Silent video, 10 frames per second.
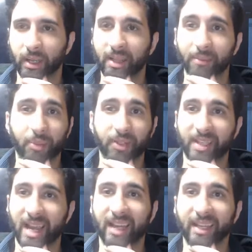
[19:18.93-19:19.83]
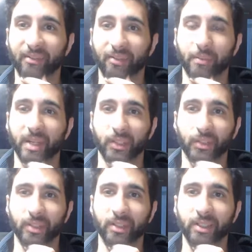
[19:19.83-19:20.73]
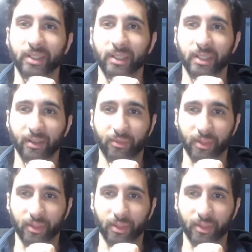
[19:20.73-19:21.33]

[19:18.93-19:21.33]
and put tag information if